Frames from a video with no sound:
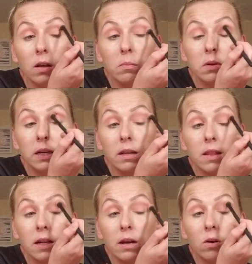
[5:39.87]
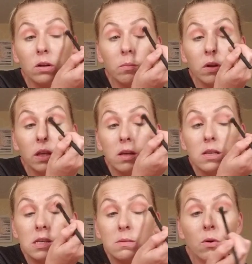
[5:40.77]
Blending that out, I'm really
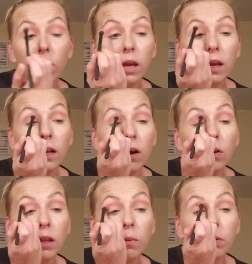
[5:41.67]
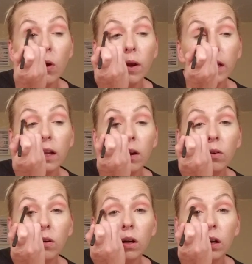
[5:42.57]
smoking it out, like blowing it out.